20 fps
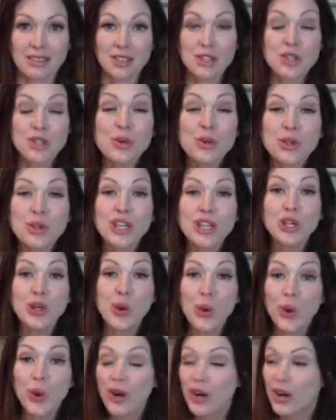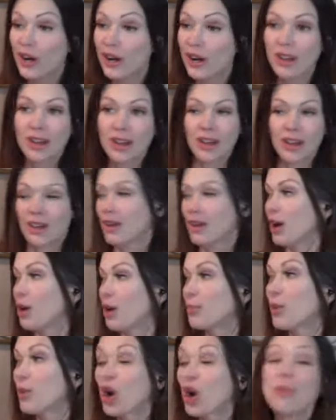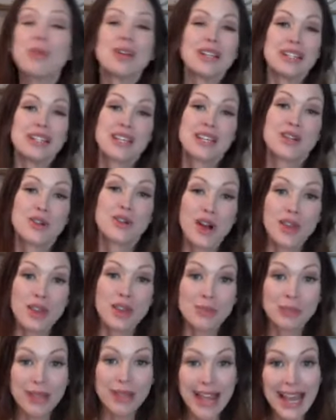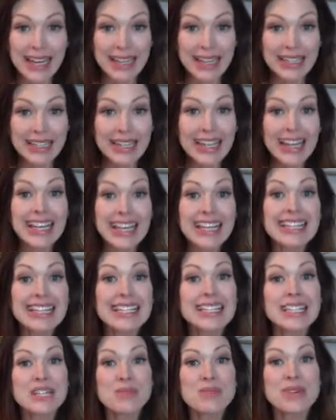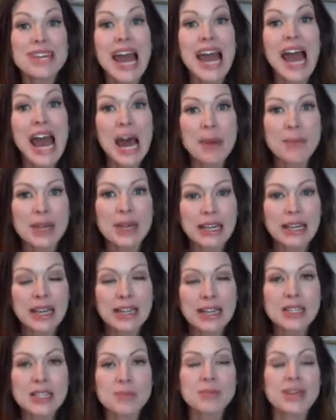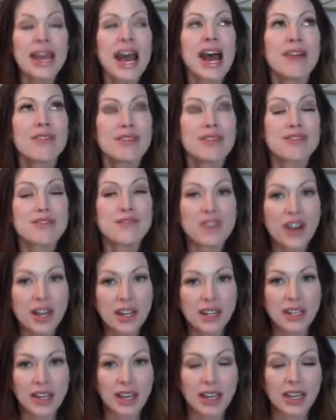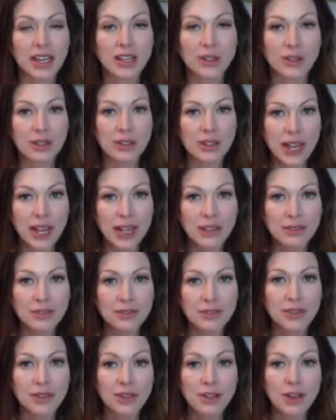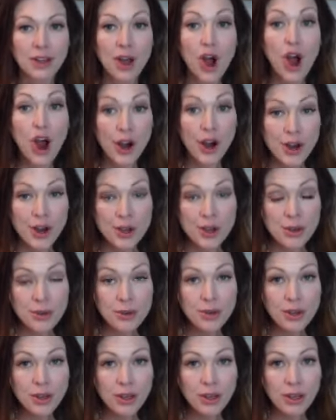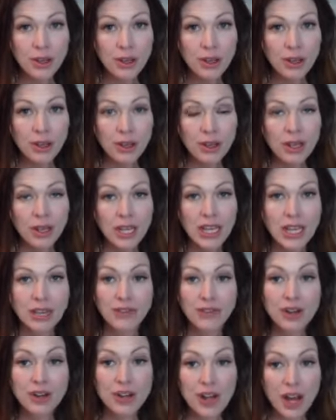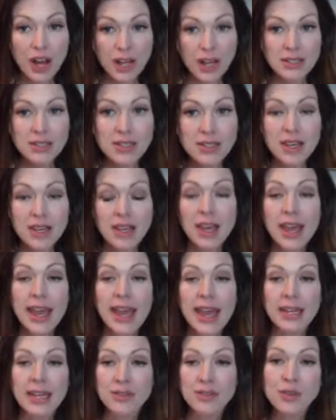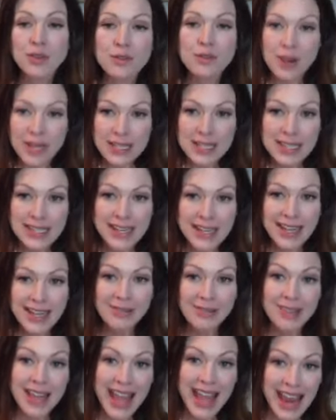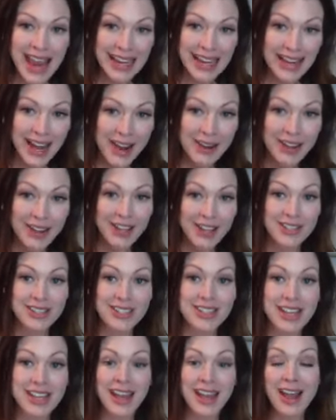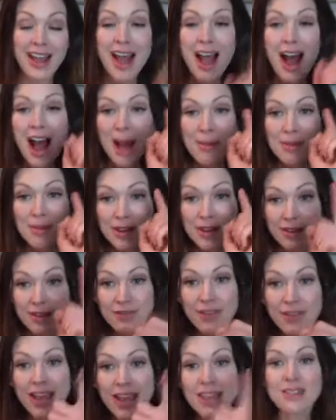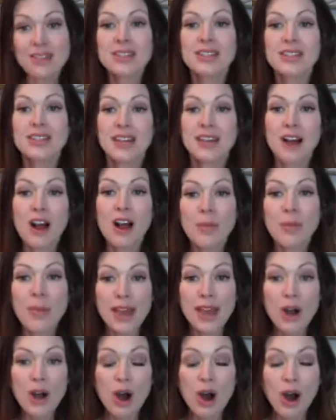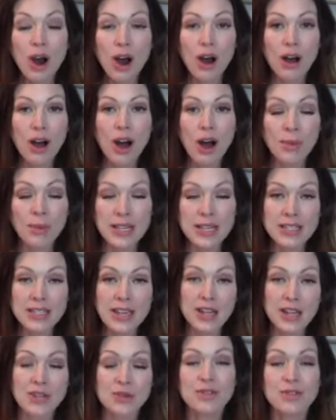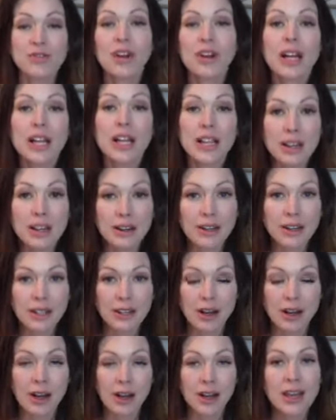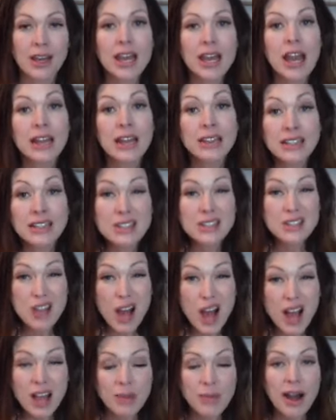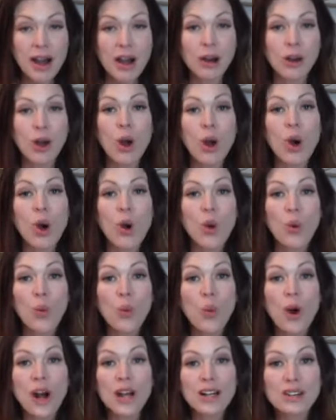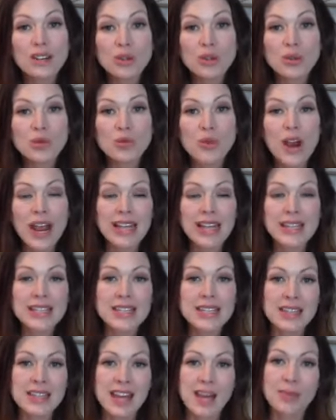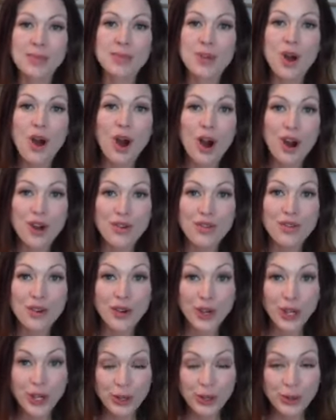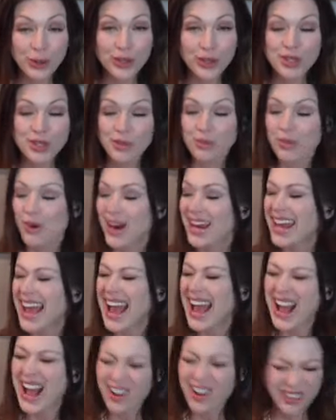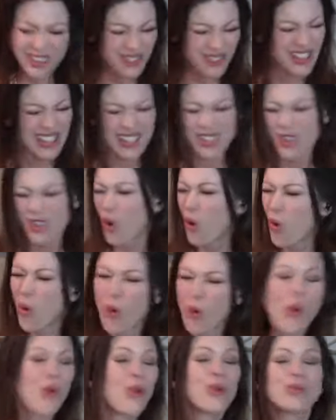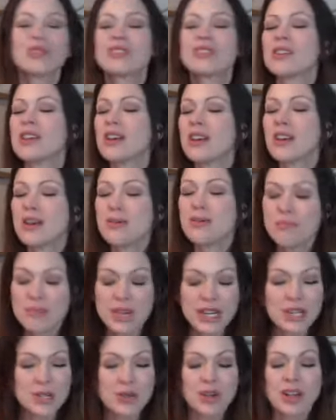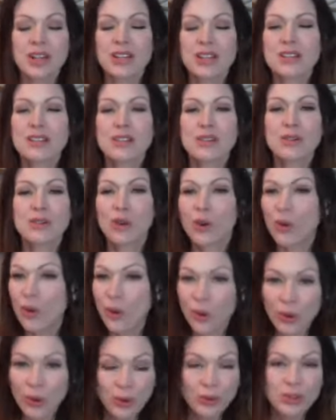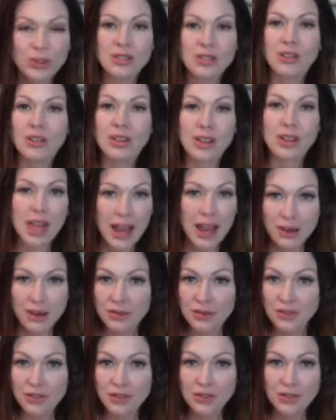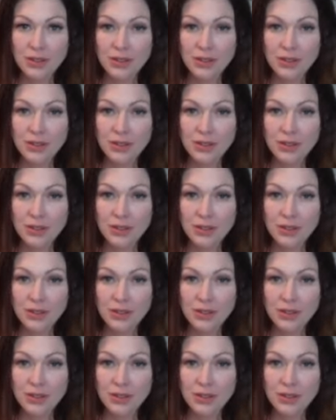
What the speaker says: Truly, your purpose here on the planet is to be happy and to be having fun in your life. Are you? If you're not, and if you've resonated with hanging out here today, I'm going to invite you to get on my schedule for a clarity call, and let's talk about what the right steps are for you to break out of this old matrix, your old life,